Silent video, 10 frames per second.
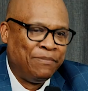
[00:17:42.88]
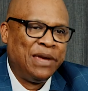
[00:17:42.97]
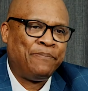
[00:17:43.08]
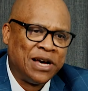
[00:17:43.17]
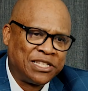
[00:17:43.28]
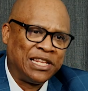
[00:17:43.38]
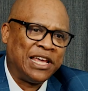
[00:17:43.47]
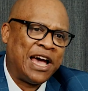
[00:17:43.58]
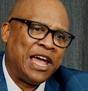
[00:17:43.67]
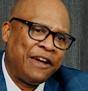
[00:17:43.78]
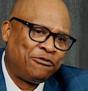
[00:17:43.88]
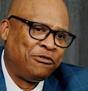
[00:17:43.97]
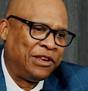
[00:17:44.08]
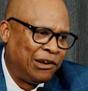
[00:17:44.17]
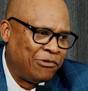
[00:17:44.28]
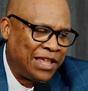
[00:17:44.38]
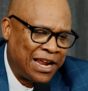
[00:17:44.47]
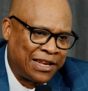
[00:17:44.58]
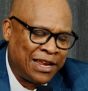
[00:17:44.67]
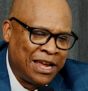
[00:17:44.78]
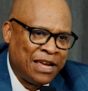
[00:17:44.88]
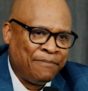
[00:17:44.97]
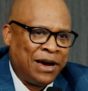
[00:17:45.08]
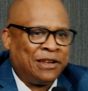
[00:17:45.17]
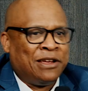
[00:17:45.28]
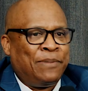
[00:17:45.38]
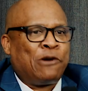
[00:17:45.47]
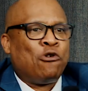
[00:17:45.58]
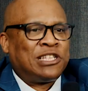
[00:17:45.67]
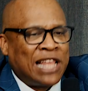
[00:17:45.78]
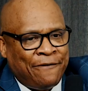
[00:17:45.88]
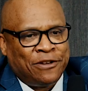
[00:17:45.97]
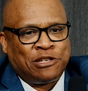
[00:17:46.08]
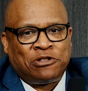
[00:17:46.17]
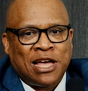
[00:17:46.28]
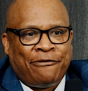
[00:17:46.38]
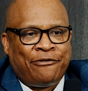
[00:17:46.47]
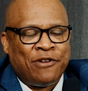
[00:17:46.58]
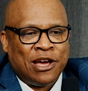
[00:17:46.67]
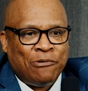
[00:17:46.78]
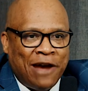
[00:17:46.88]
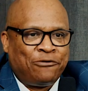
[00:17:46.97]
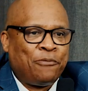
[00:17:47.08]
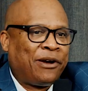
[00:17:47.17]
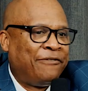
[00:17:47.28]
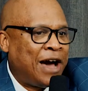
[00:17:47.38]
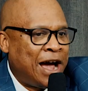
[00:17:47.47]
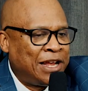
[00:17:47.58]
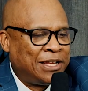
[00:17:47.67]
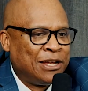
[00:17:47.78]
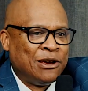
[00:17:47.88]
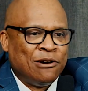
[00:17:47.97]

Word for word: me personally i have to deal with it but because life is so tough we have to provide